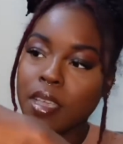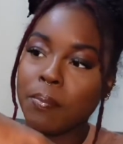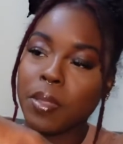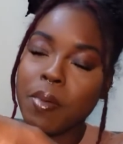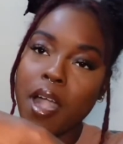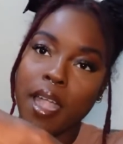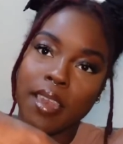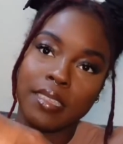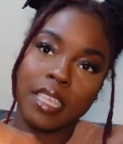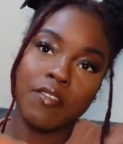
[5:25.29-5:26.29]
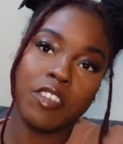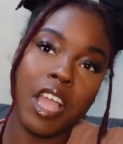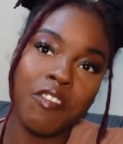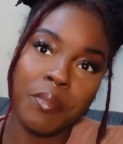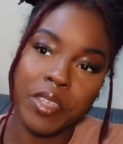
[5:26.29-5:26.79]
The pocket is, if you're
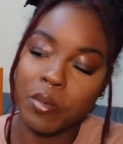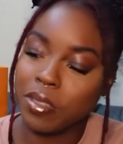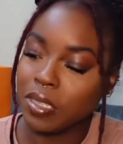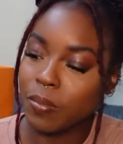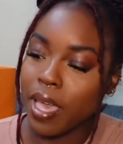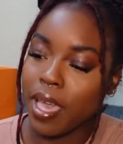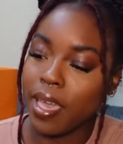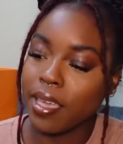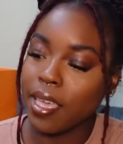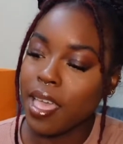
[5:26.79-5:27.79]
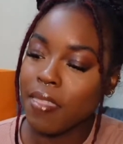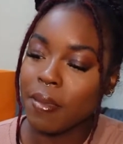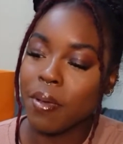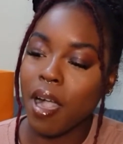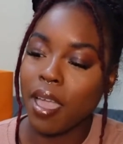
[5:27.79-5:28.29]
not familiar with this bag, the
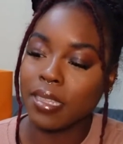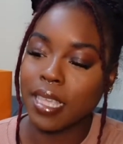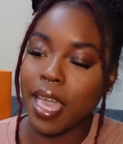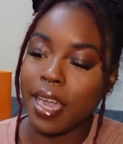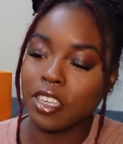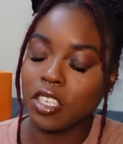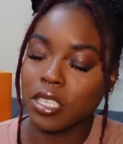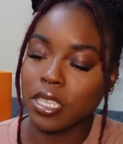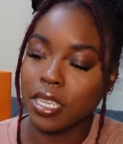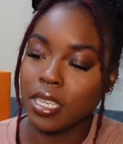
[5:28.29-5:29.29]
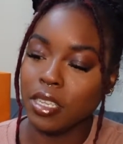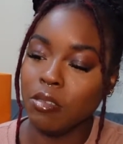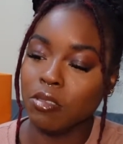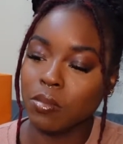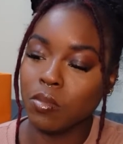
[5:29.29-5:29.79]
pocket is actually
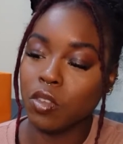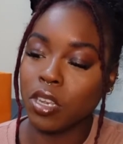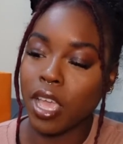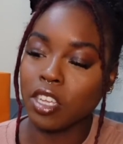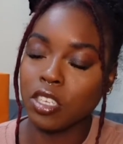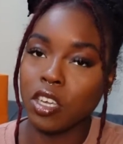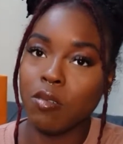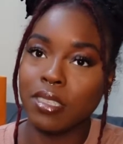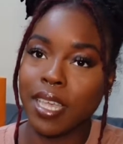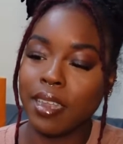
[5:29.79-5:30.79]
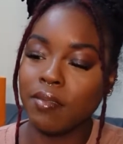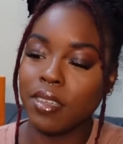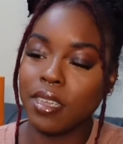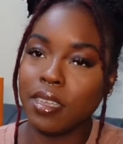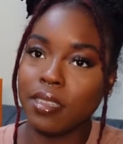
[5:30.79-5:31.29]
usable. You can actually go inside of
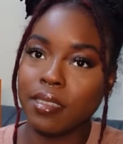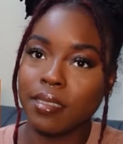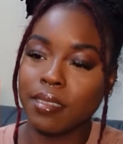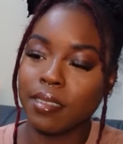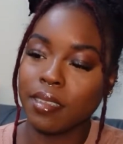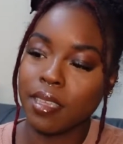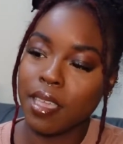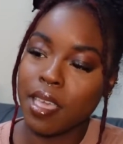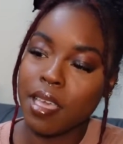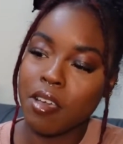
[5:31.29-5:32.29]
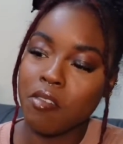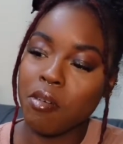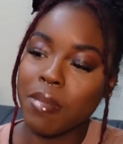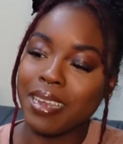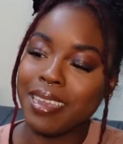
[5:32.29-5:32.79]
it.
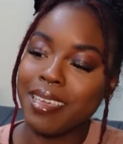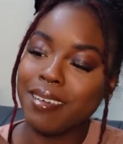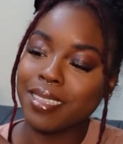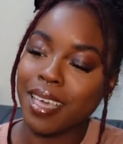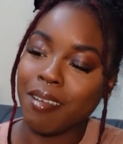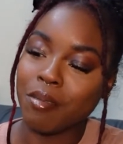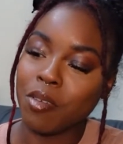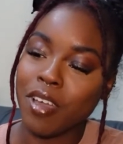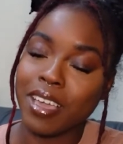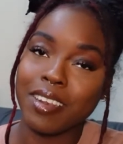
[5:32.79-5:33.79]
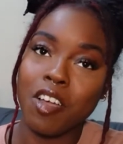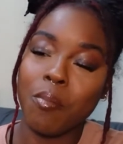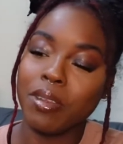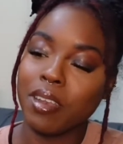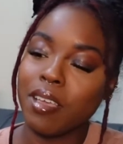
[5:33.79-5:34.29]
With my nails, I don't know if I can
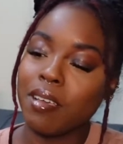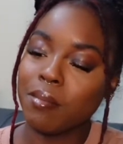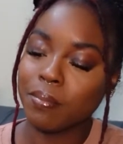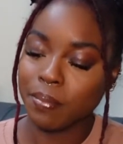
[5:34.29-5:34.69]
open it up.